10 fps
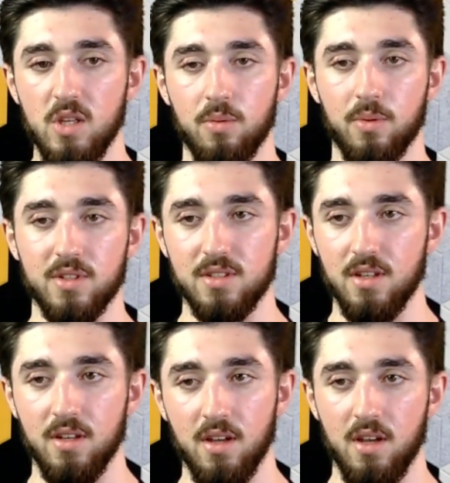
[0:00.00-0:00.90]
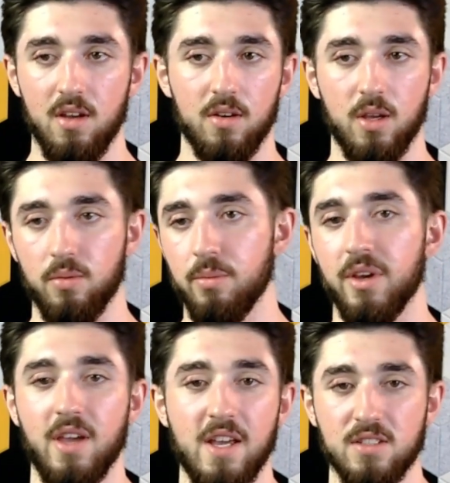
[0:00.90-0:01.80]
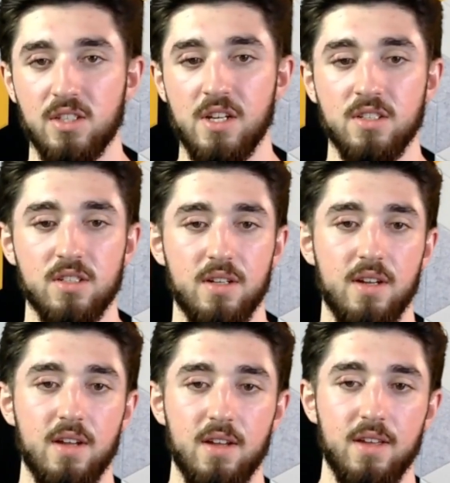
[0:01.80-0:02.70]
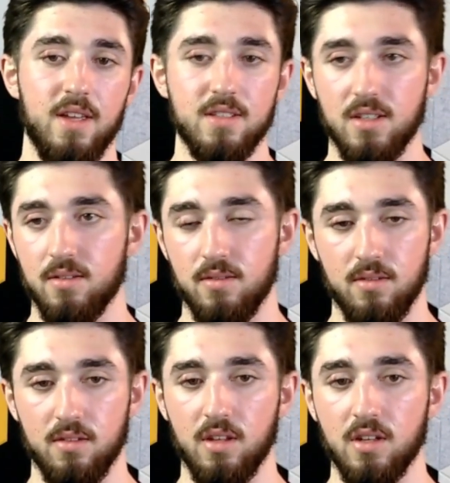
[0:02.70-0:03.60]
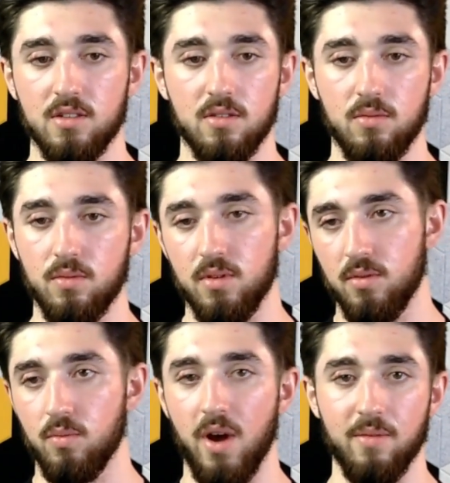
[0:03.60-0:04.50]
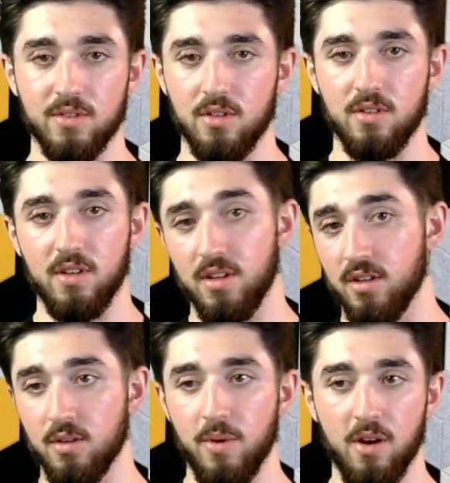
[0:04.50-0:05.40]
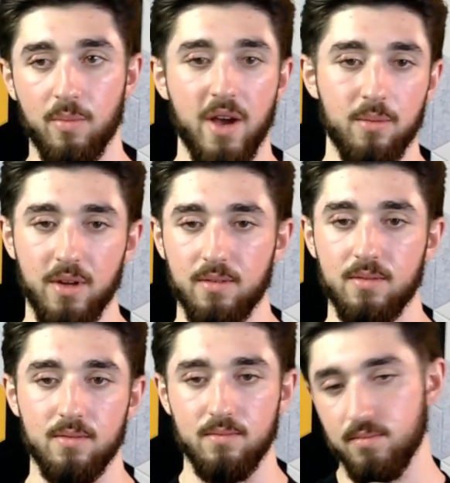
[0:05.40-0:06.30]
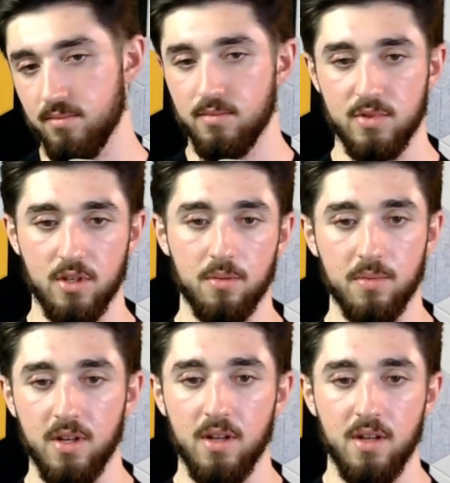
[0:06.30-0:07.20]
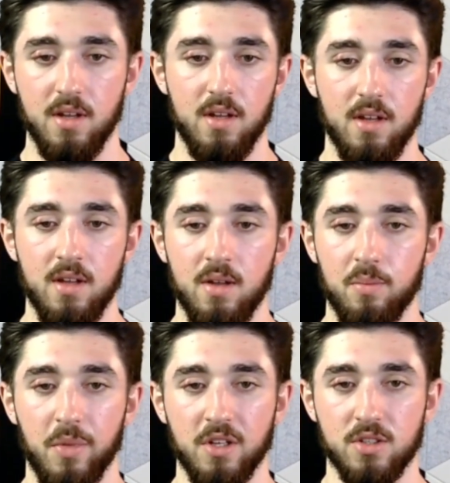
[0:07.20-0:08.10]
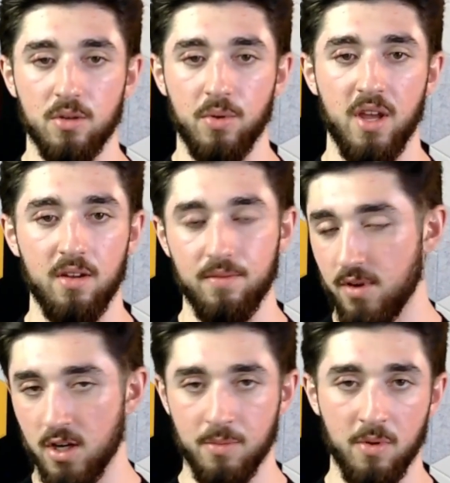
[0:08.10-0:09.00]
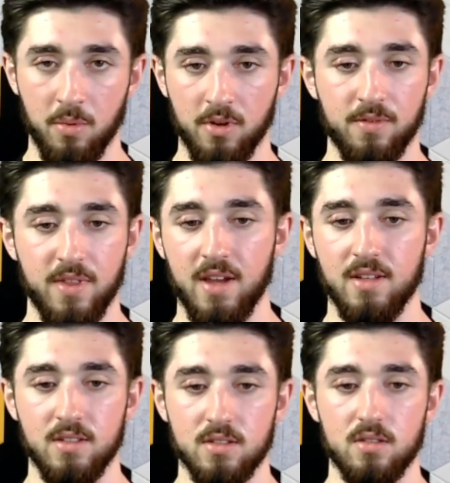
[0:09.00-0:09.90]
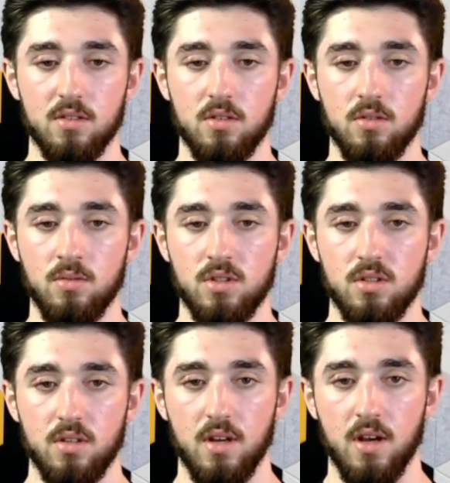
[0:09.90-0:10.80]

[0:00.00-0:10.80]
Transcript: We want to see, okay, when we make X change, is it leading to Y result in a good way or a bad way? So making sure we have automated reporting for that is huge.